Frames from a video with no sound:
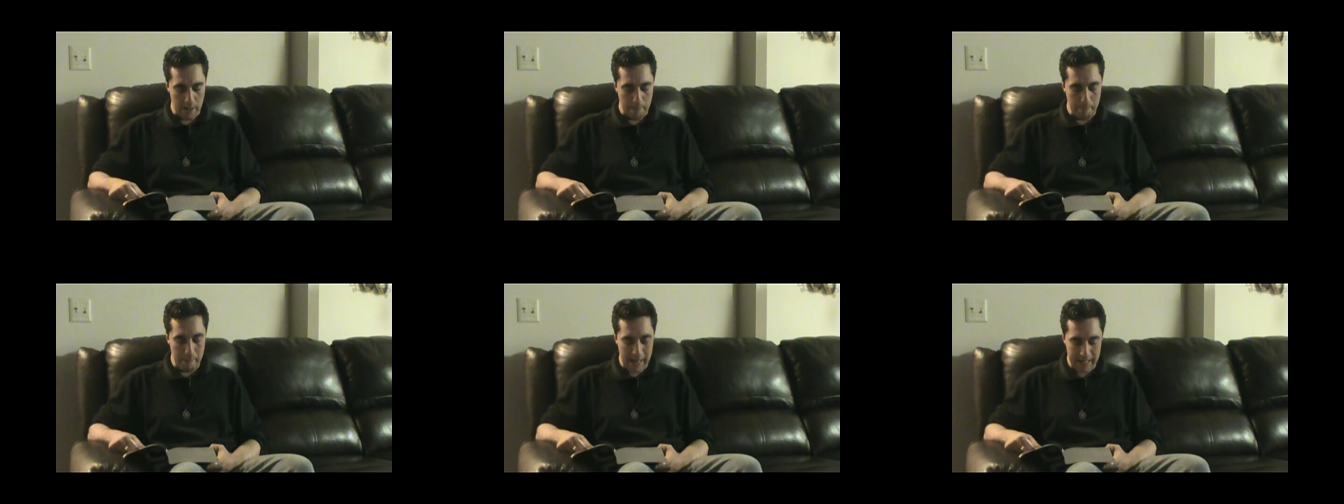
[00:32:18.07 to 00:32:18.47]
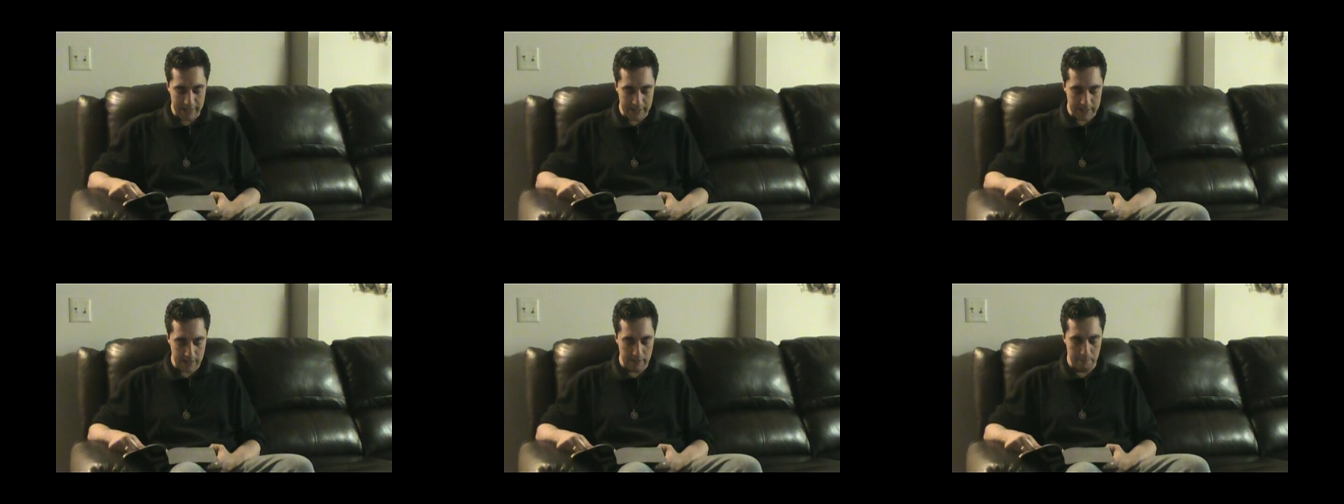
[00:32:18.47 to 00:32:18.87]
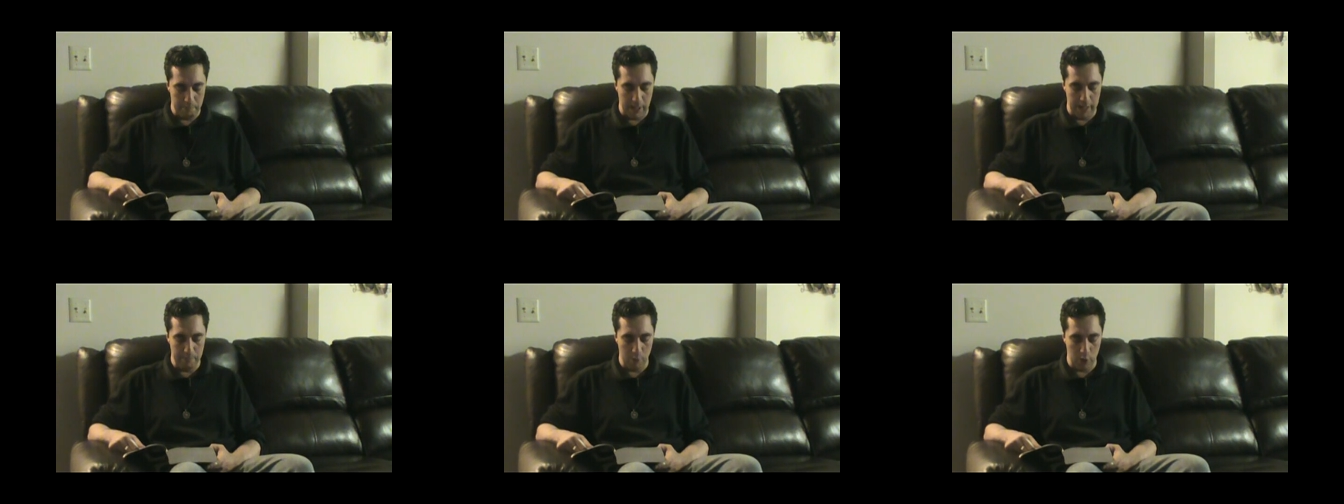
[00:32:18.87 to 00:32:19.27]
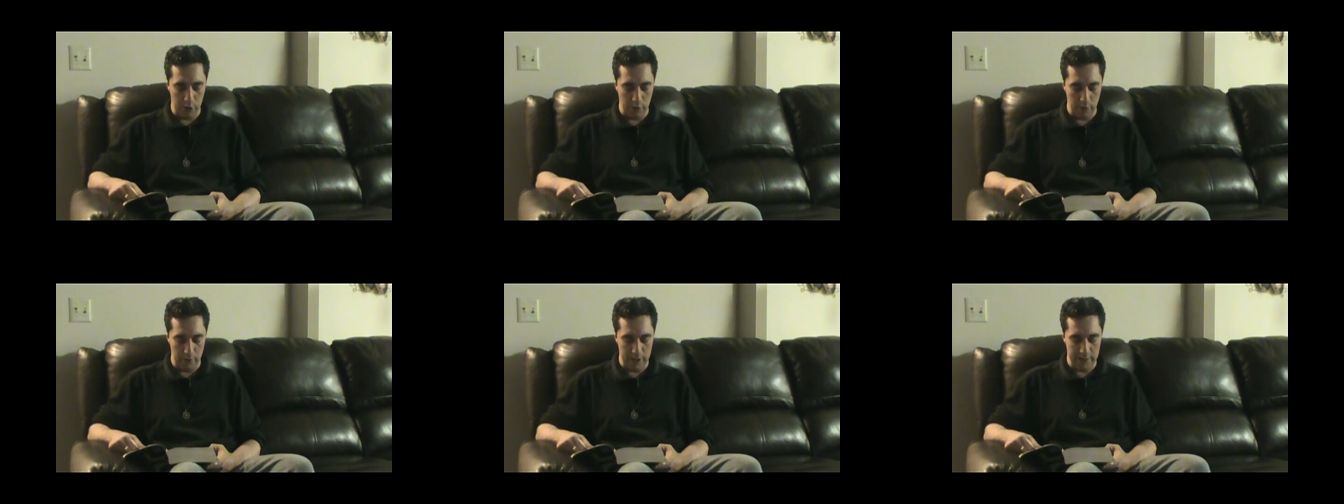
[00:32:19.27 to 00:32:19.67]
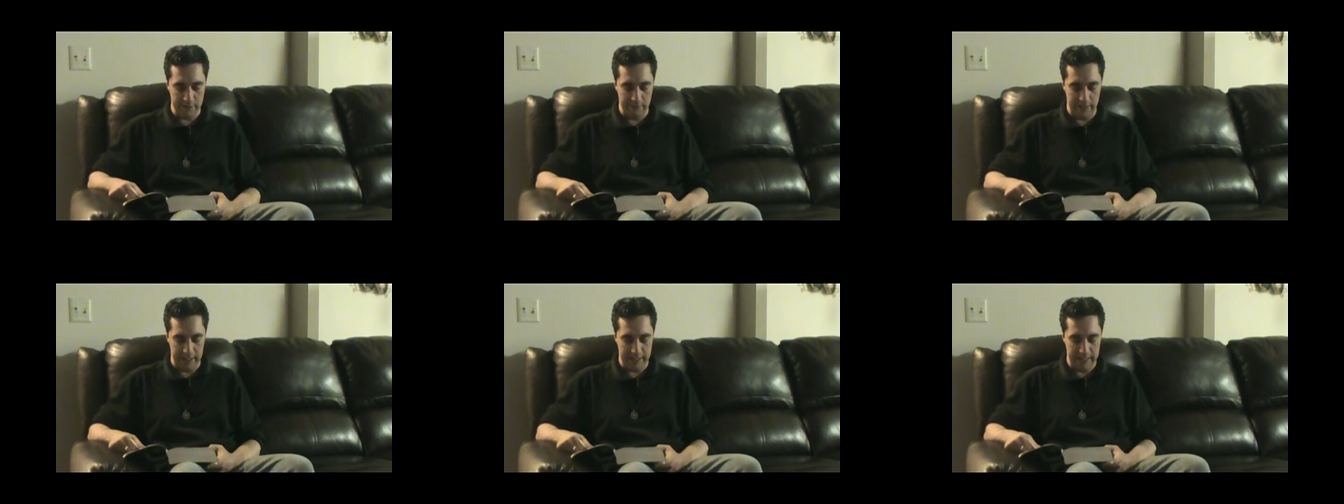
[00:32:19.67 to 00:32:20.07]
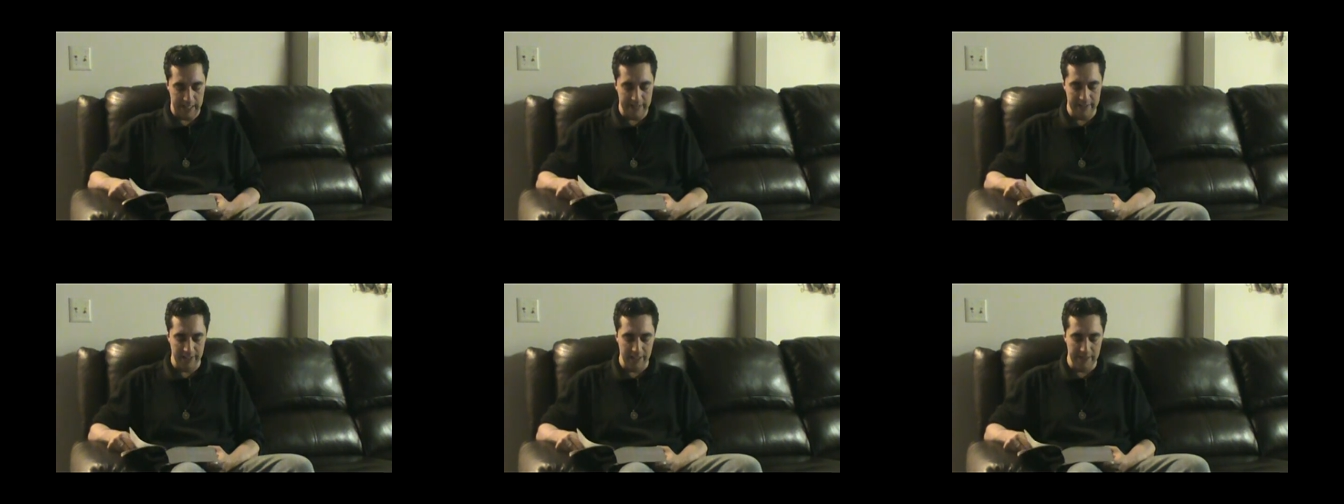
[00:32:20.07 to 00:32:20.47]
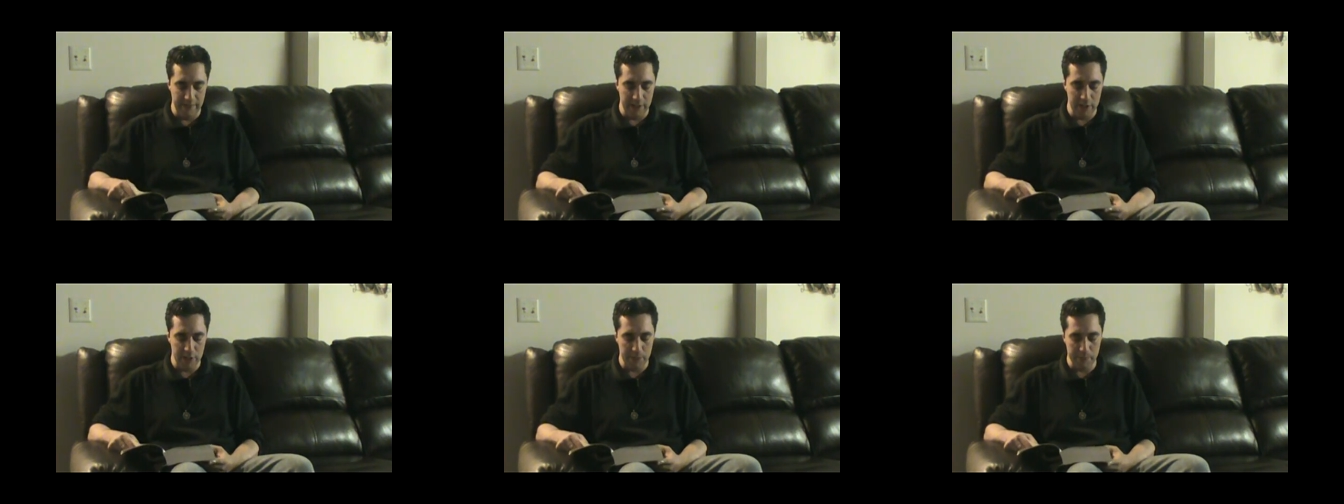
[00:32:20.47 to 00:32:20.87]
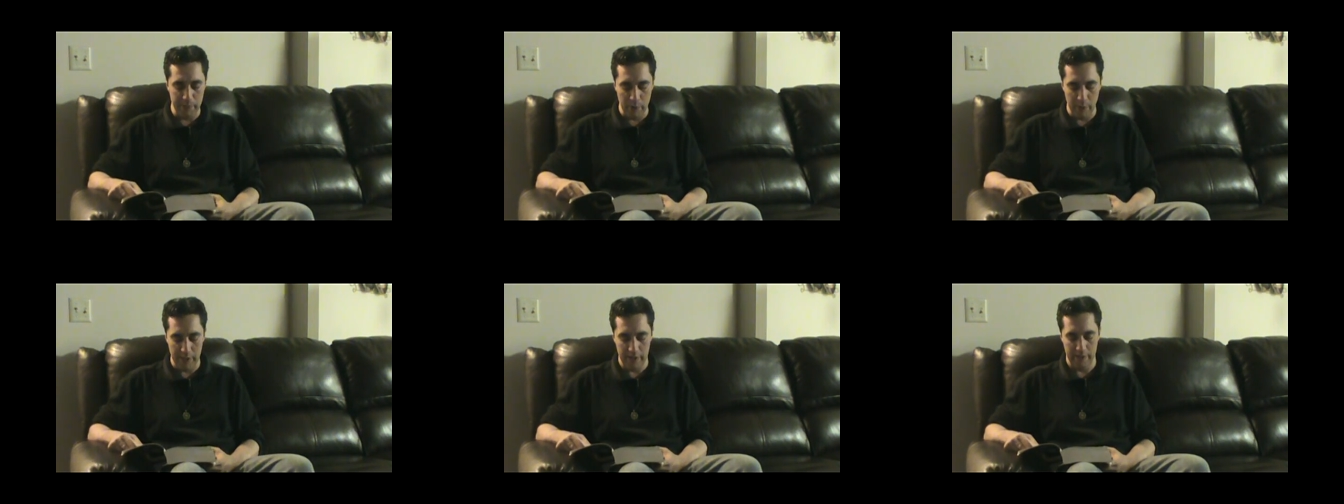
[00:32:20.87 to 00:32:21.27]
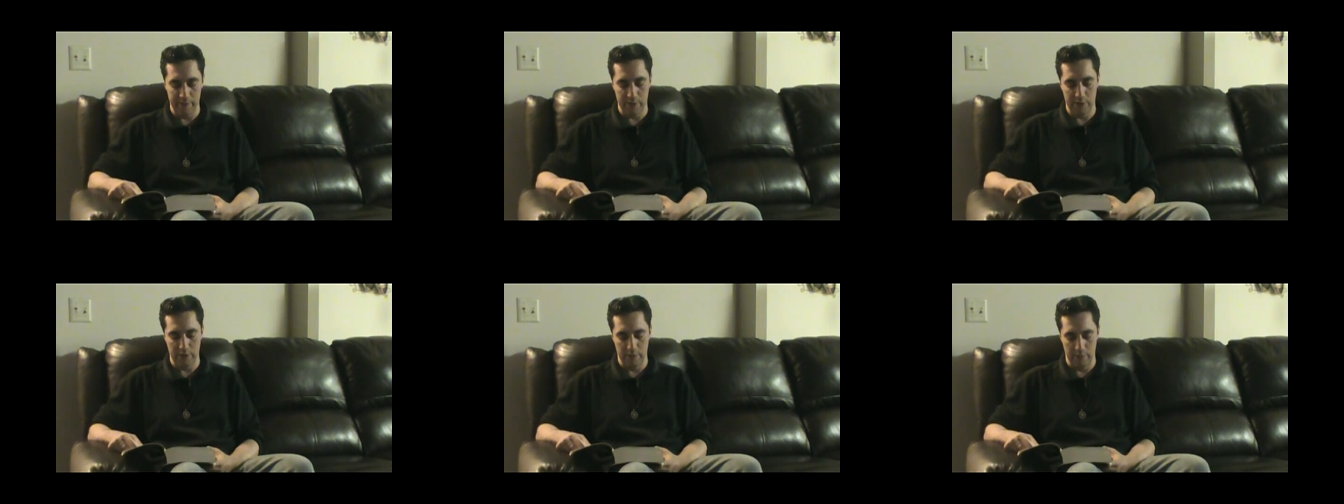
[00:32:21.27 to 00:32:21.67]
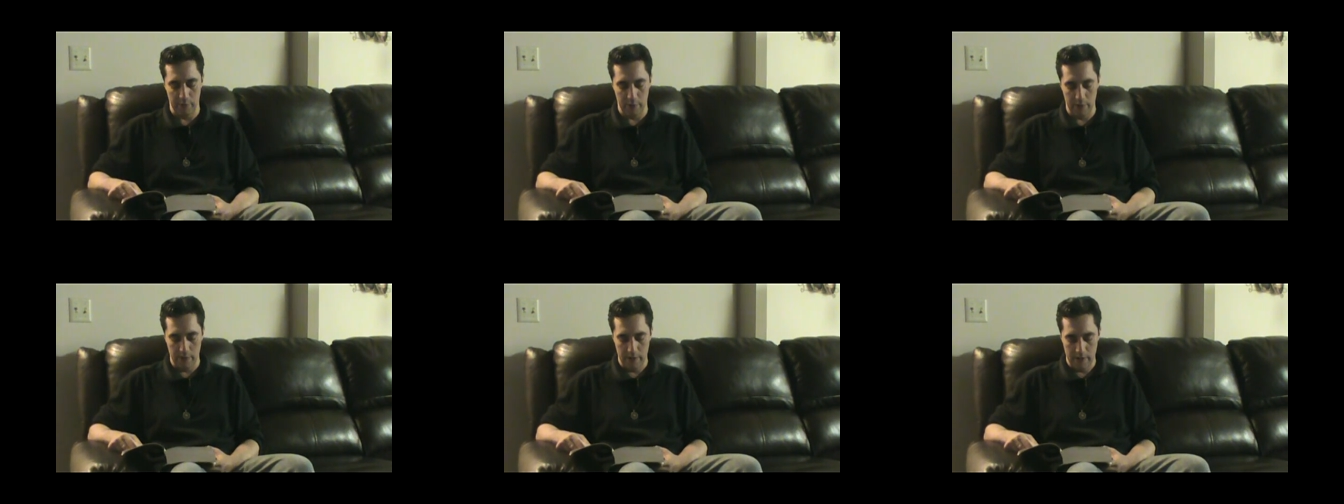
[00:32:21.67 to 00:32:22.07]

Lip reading: meant by mercurius vitae the living spirit of silver.